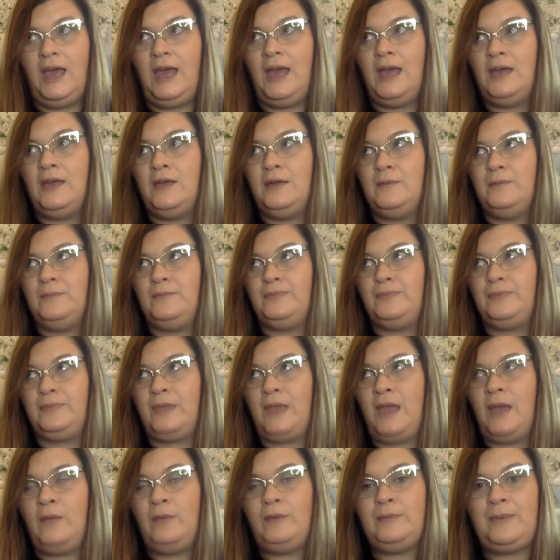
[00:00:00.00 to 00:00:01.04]
um,
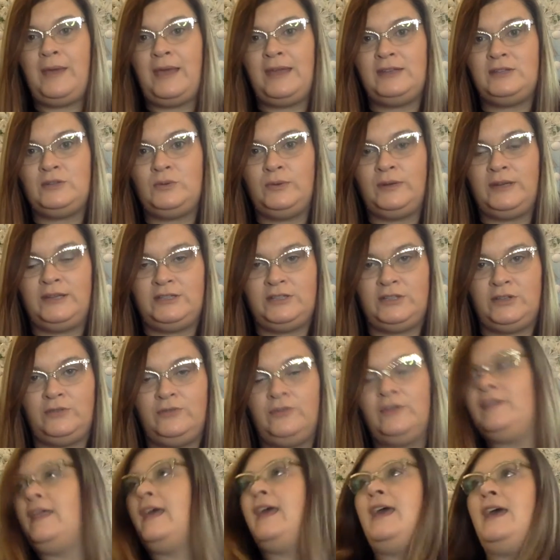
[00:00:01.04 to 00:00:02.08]
I would pay 22
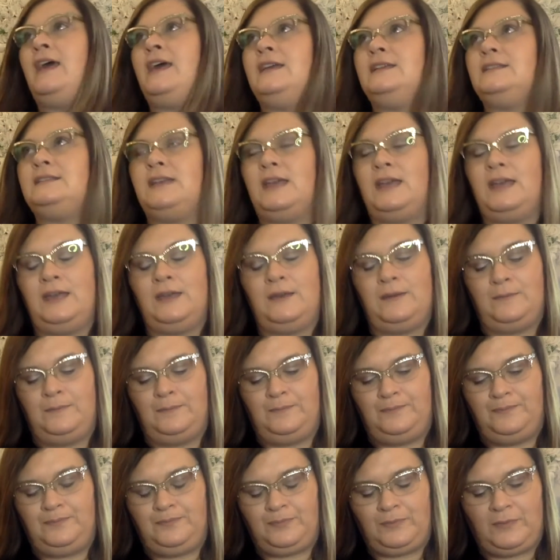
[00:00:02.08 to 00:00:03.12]
for that. Um,
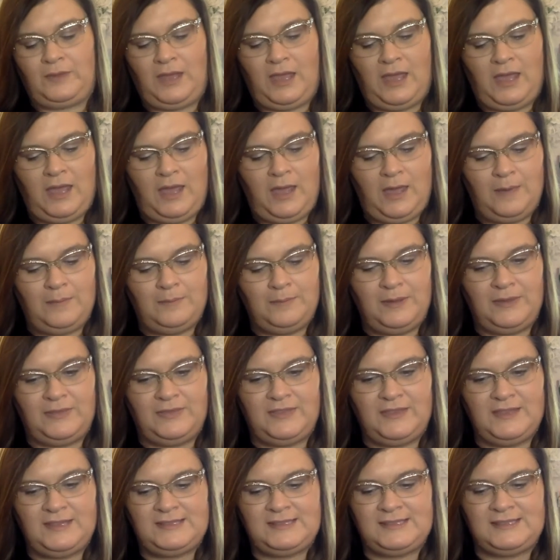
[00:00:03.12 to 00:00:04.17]
but
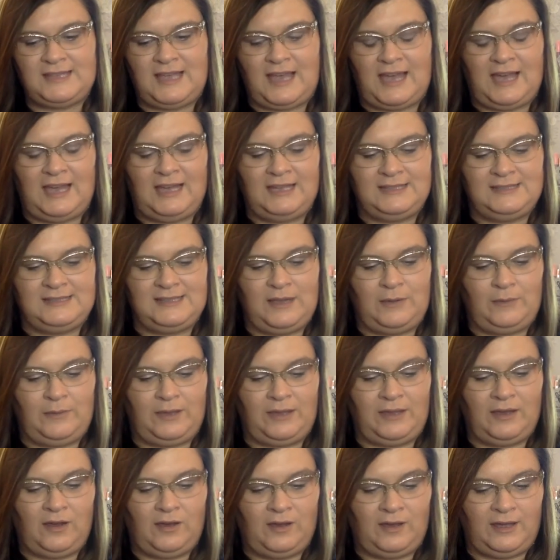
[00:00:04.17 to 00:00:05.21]
this size that
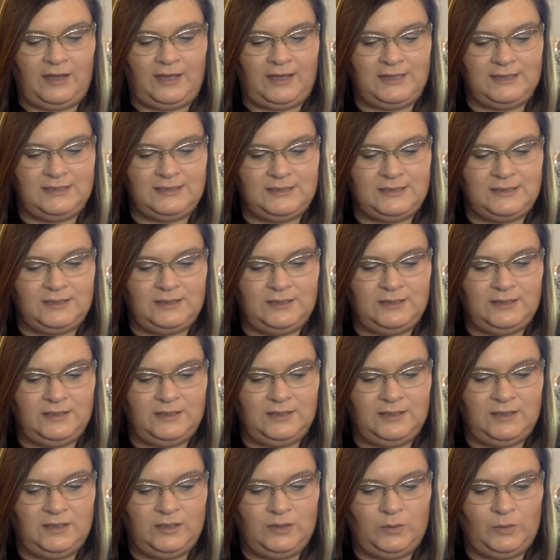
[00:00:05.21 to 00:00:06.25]
we got,
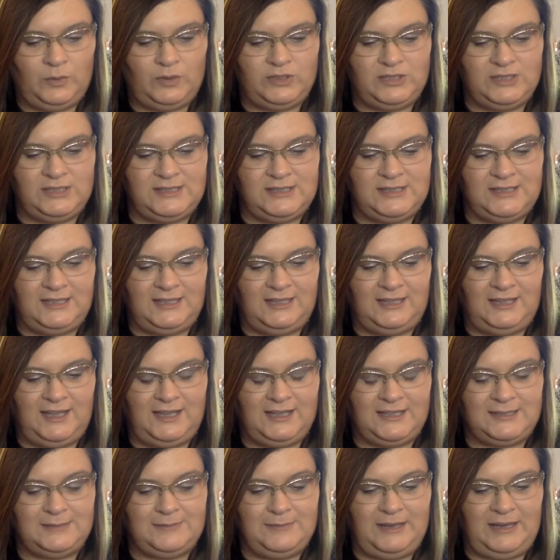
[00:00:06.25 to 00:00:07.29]
which is the
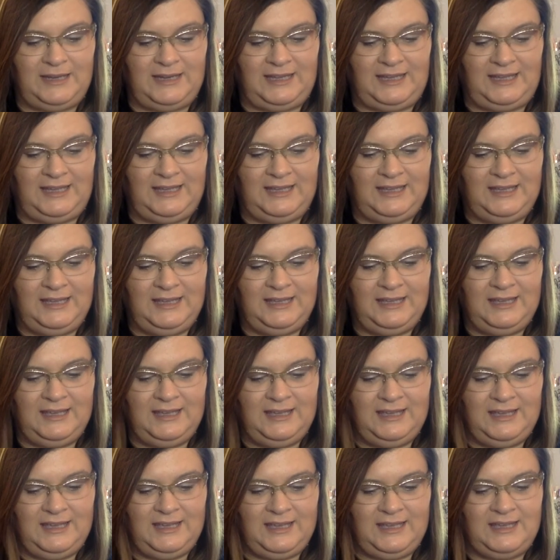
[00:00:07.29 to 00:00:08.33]
deluxe mini,
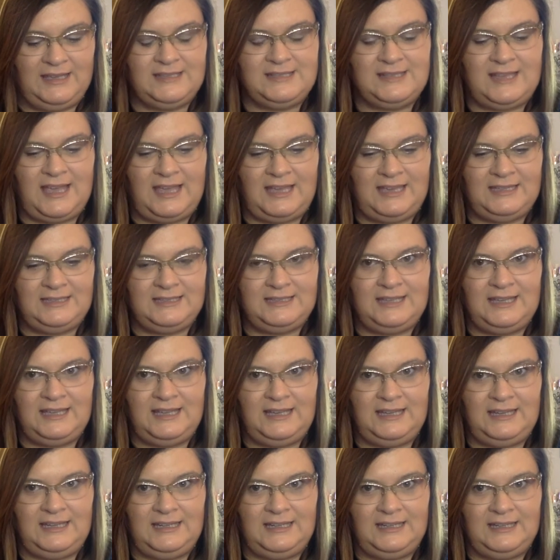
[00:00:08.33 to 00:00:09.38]
is
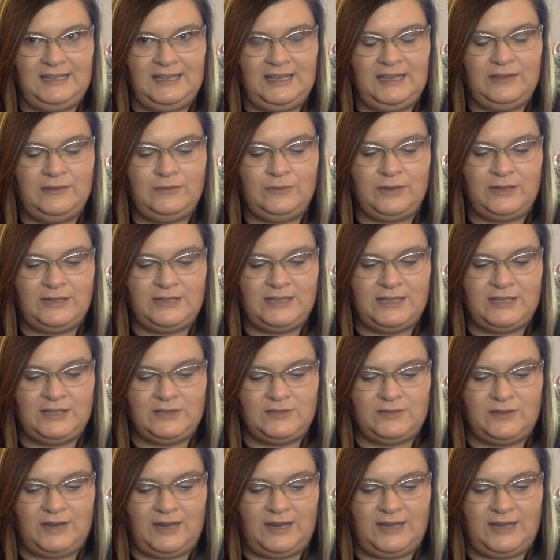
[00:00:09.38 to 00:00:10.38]
18. It retails for